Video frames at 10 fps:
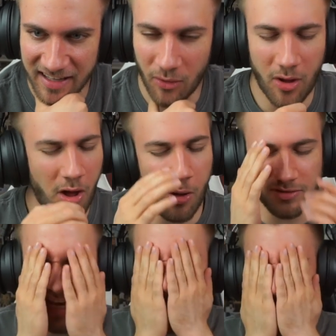Wow,
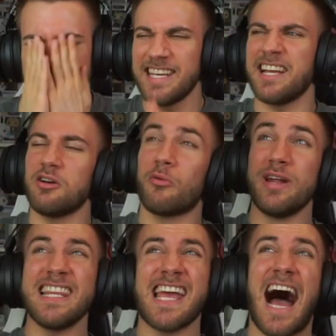damn, like he can go
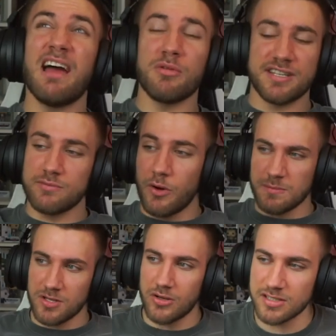really high with his voice,
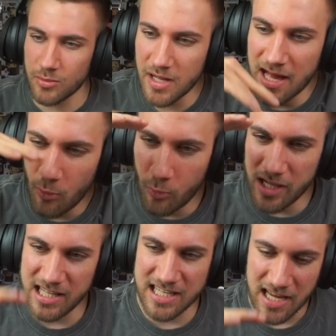but also
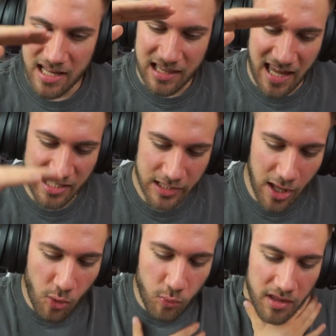really like
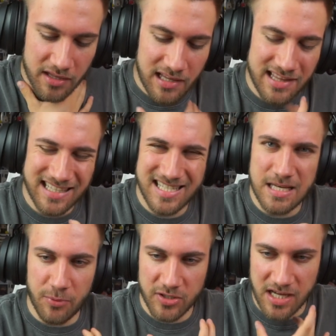low in a
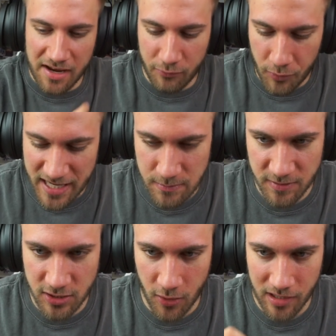deeper kind of
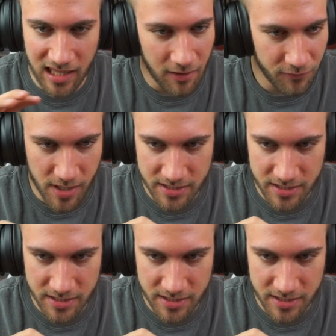raspy tone. I love that.